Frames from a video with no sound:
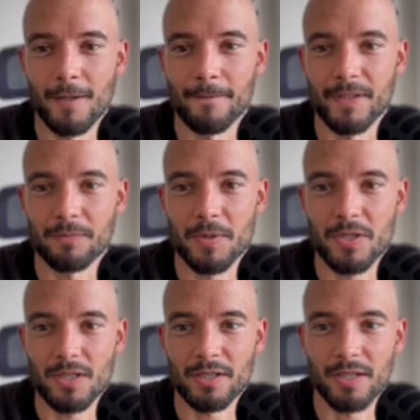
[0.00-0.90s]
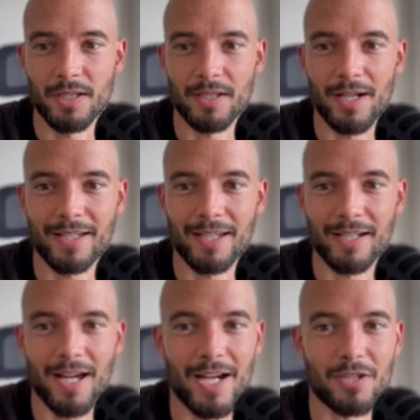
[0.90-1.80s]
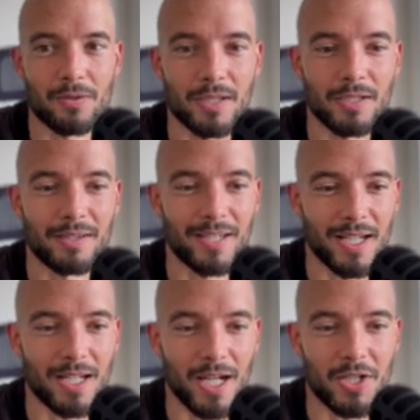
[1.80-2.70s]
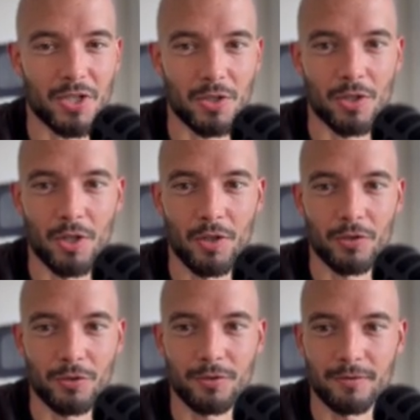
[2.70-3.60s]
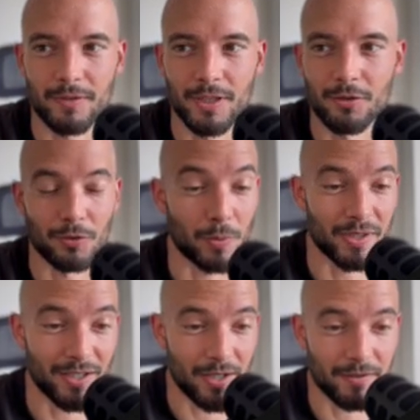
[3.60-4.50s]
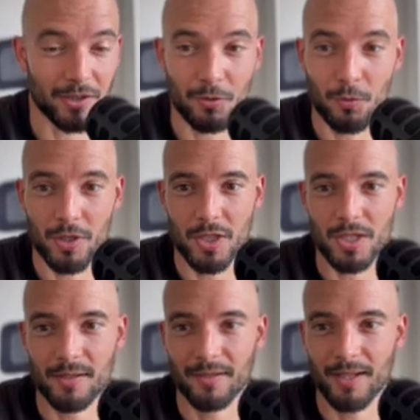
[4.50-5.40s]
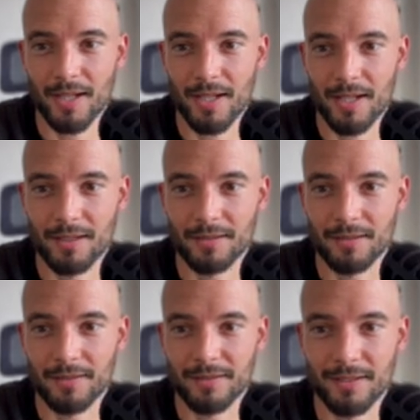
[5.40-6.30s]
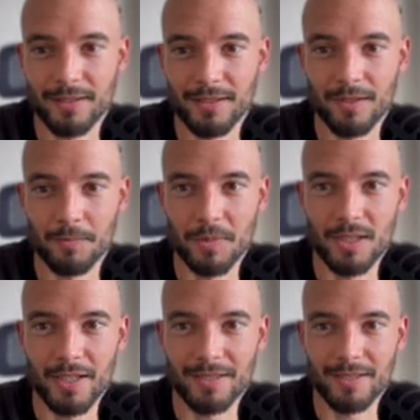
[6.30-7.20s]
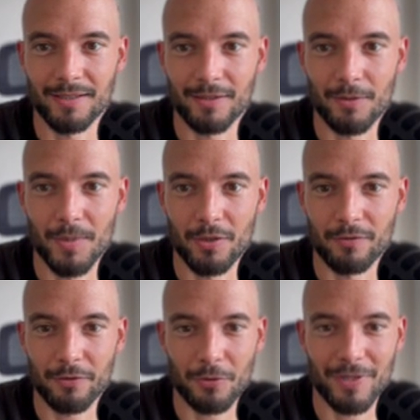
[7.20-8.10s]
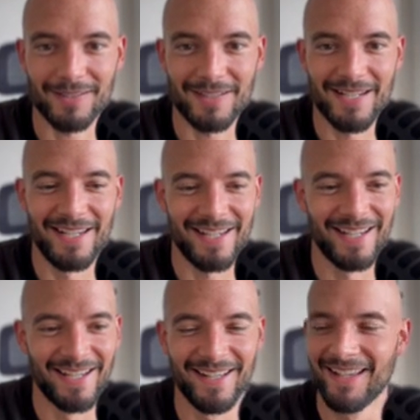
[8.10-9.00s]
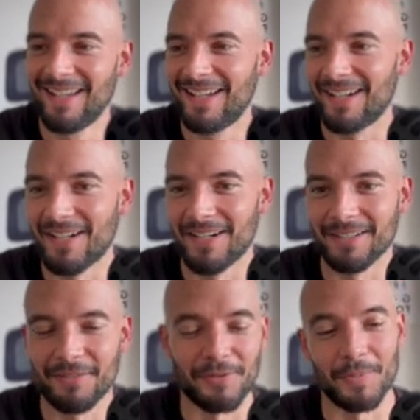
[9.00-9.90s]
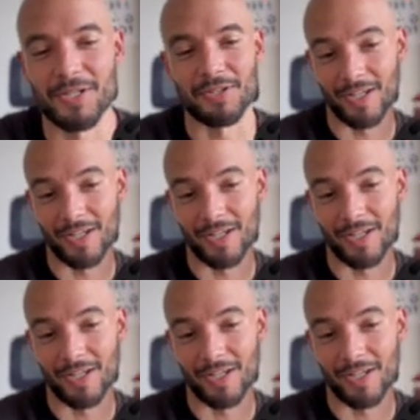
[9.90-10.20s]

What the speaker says: Especially that I can actually take action on the YouTube videos without having to watch it and still giving me like this amount of crazy information that